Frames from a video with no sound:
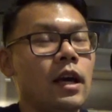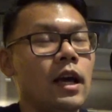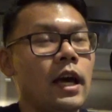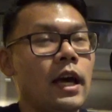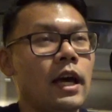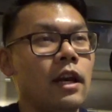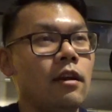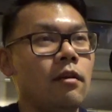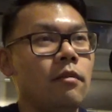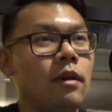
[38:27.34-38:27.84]

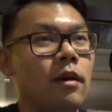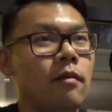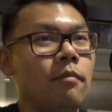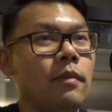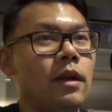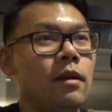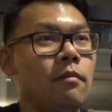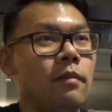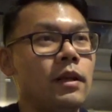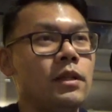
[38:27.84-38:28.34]
I
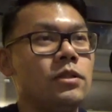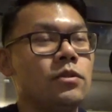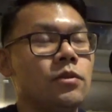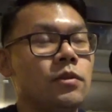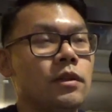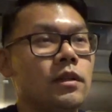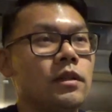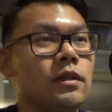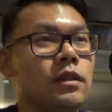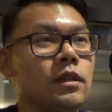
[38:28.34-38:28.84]
met a
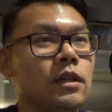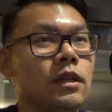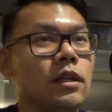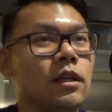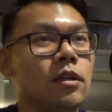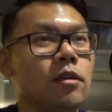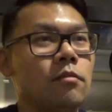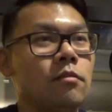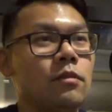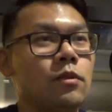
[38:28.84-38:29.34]
mentor
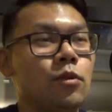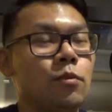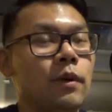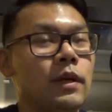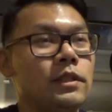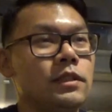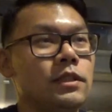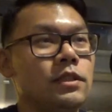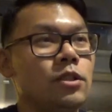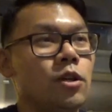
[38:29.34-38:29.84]
who
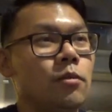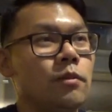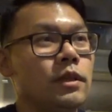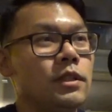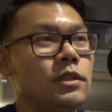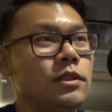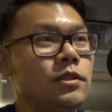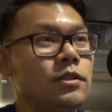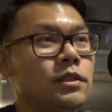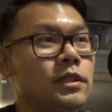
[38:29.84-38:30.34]
basically told me
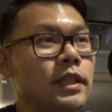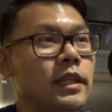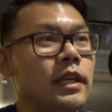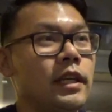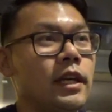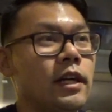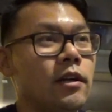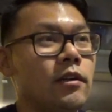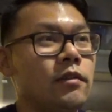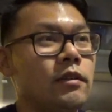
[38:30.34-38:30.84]
to stick
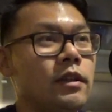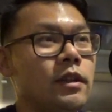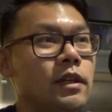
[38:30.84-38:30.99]
it out.